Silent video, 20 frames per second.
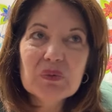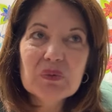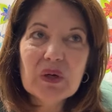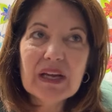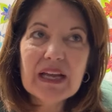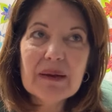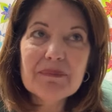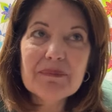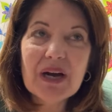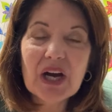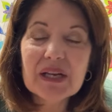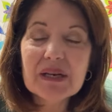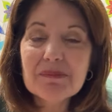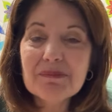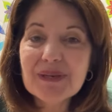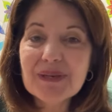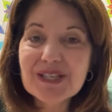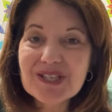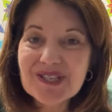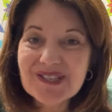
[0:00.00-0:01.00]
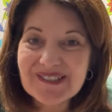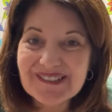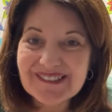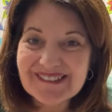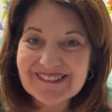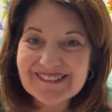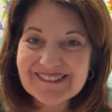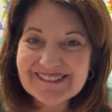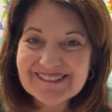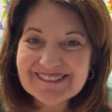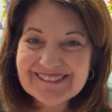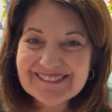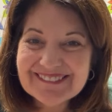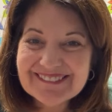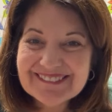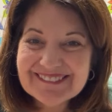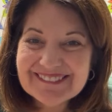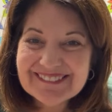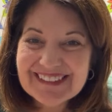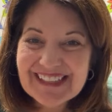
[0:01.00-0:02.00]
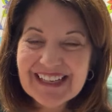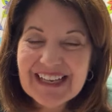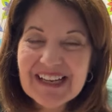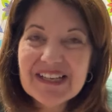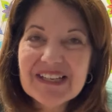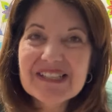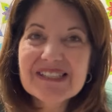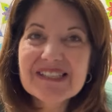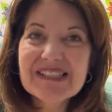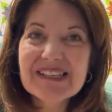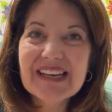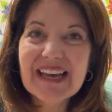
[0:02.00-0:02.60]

am on a mission to